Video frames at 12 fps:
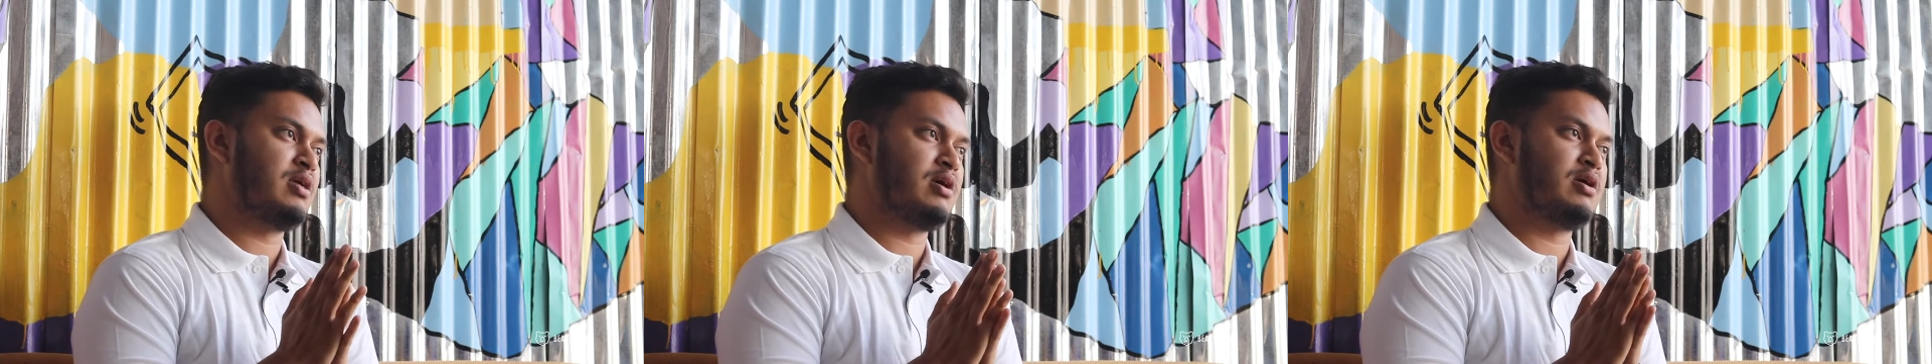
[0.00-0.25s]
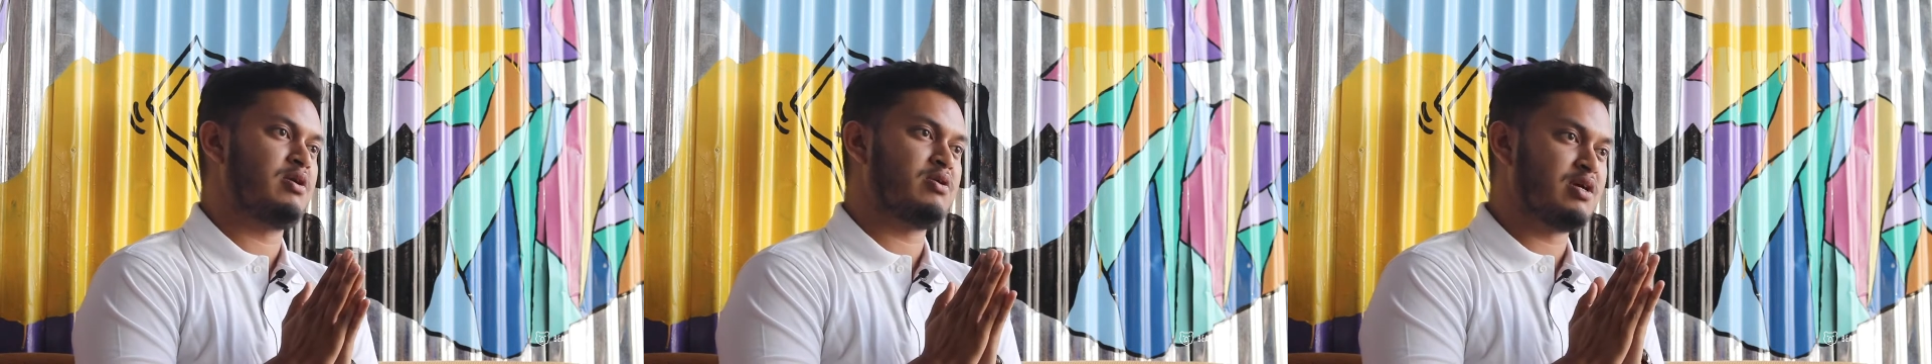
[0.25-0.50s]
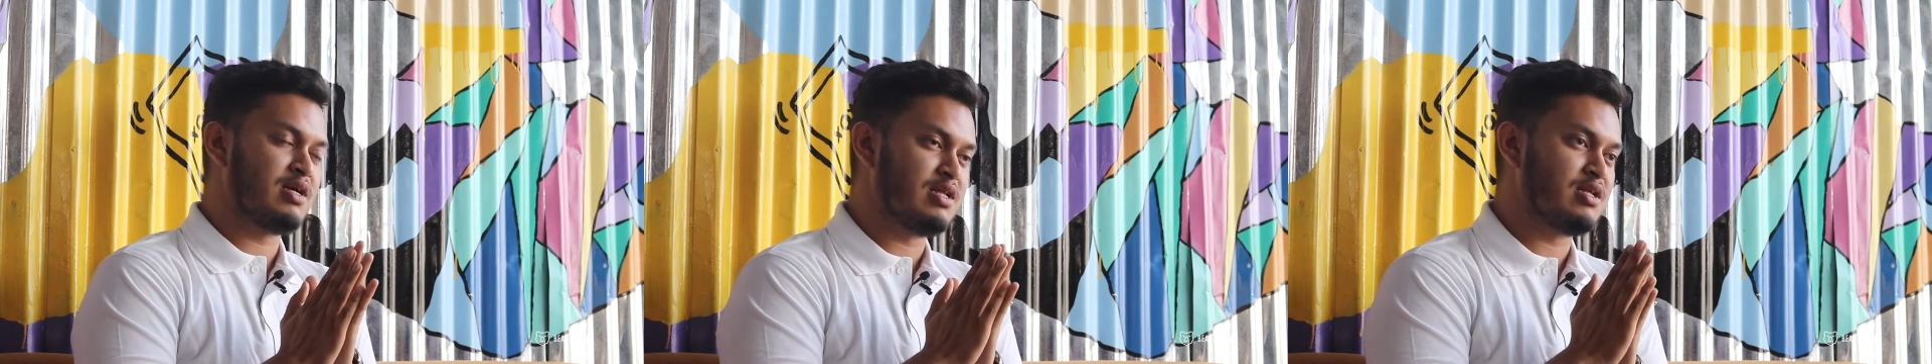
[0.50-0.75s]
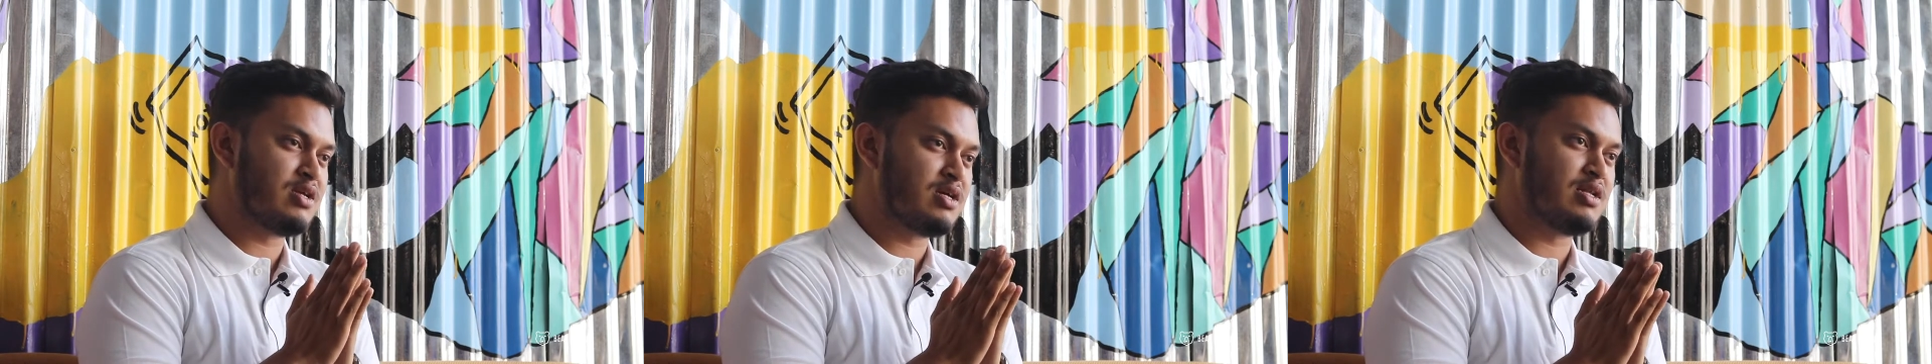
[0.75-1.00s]
They
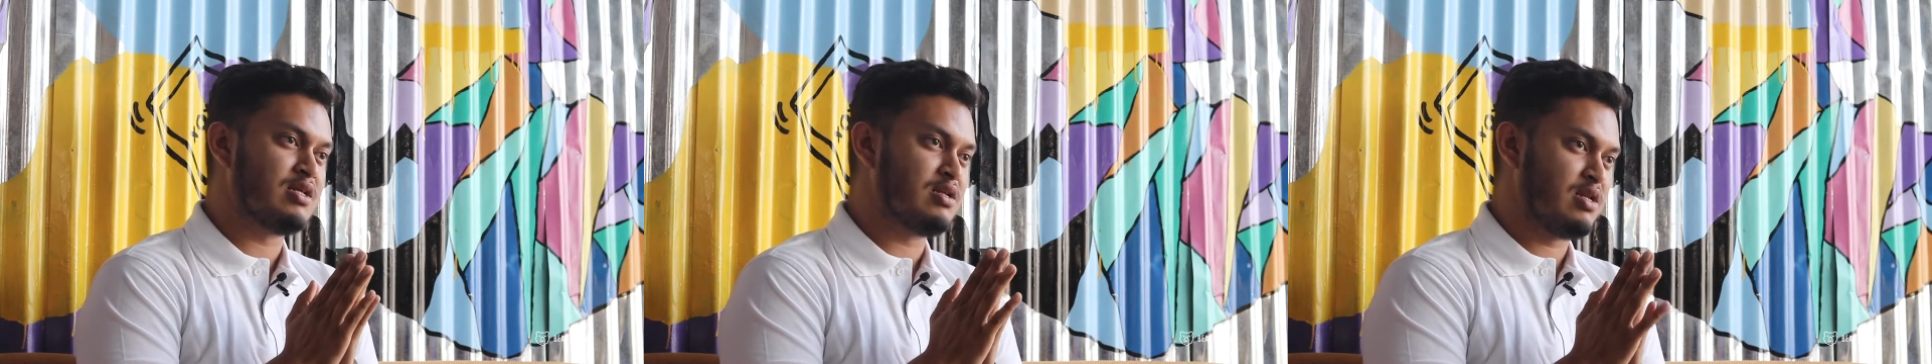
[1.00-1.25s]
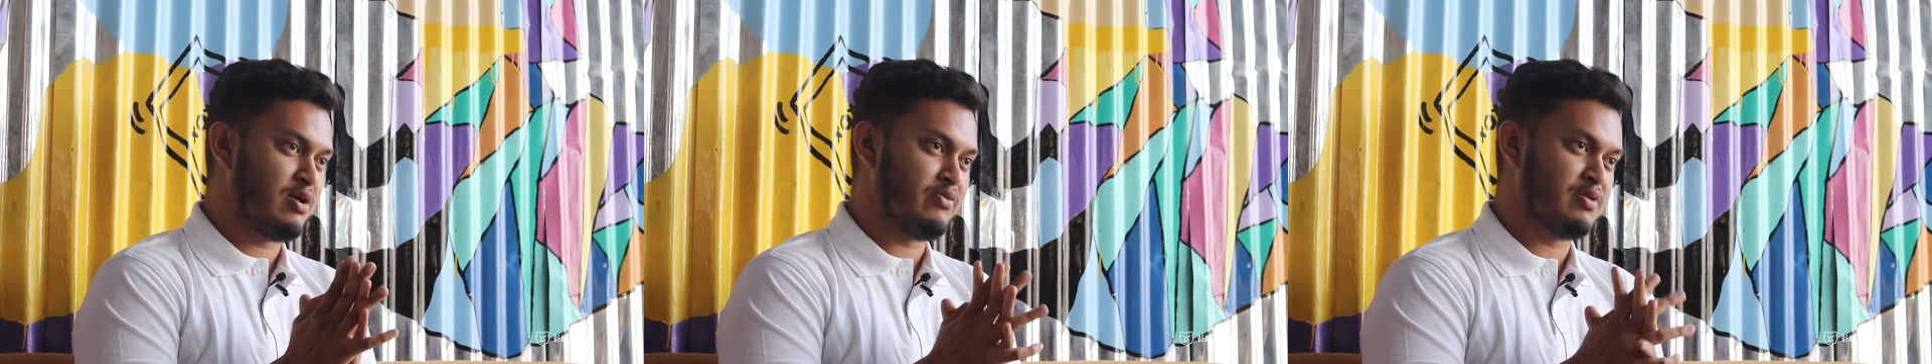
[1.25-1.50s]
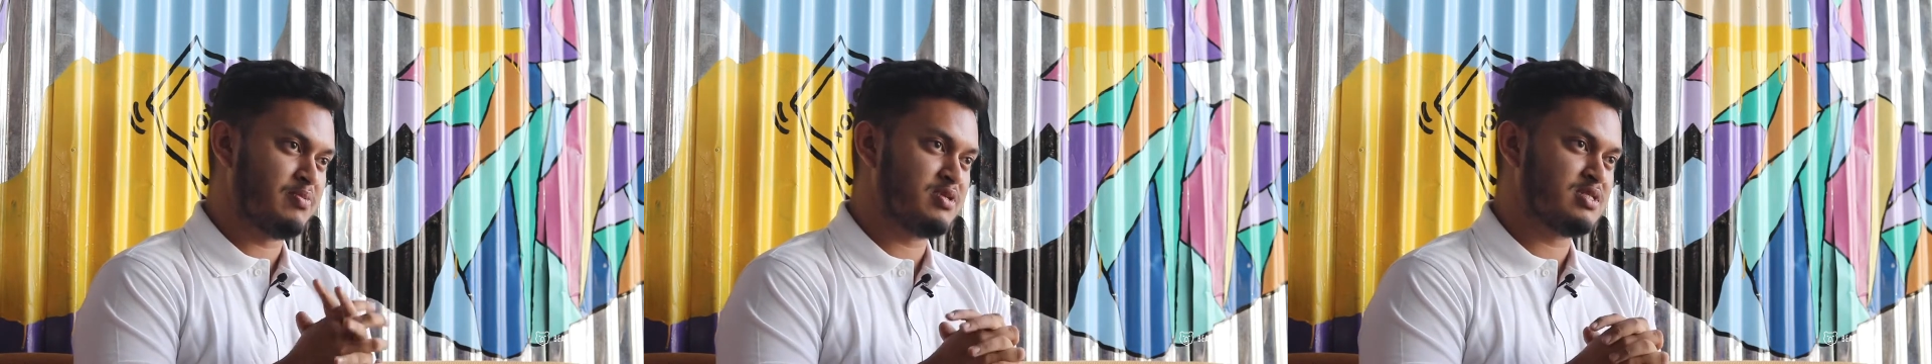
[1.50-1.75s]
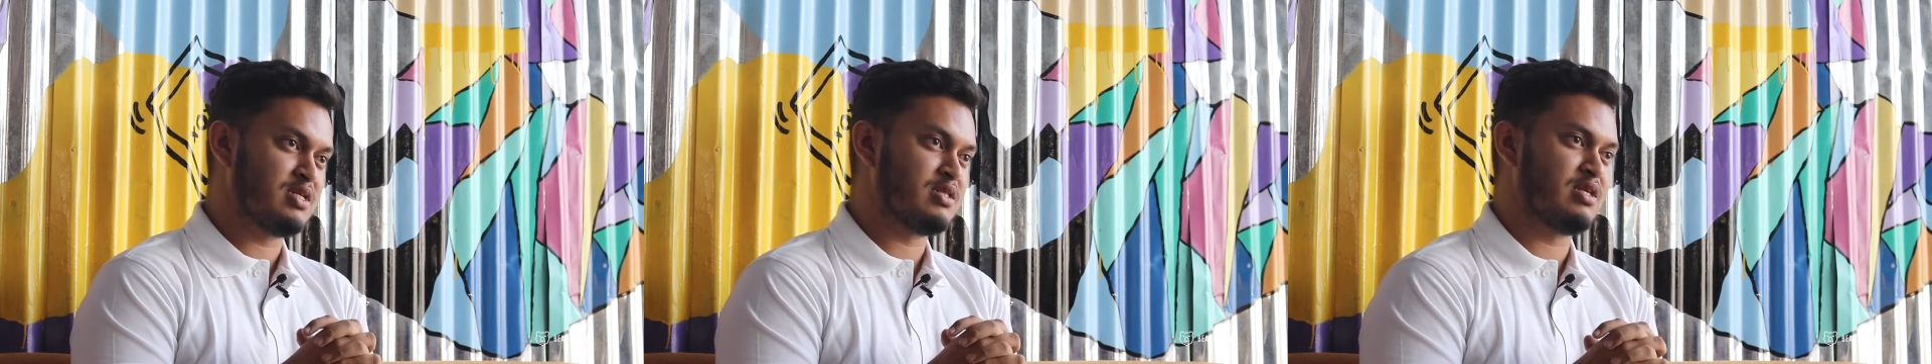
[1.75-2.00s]
really, really loved the
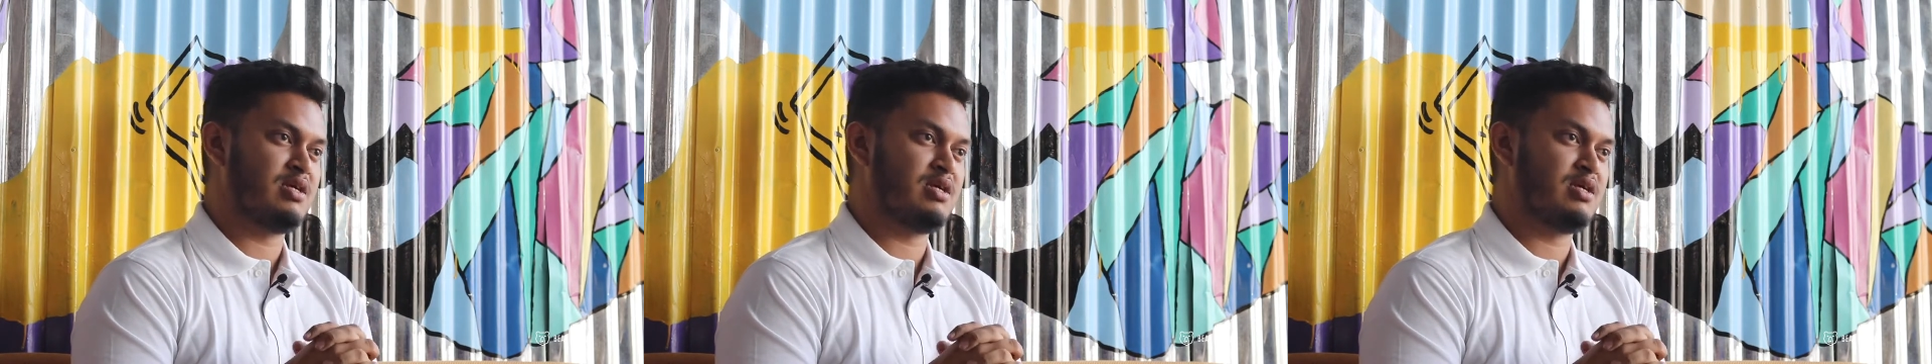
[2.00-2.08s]
project.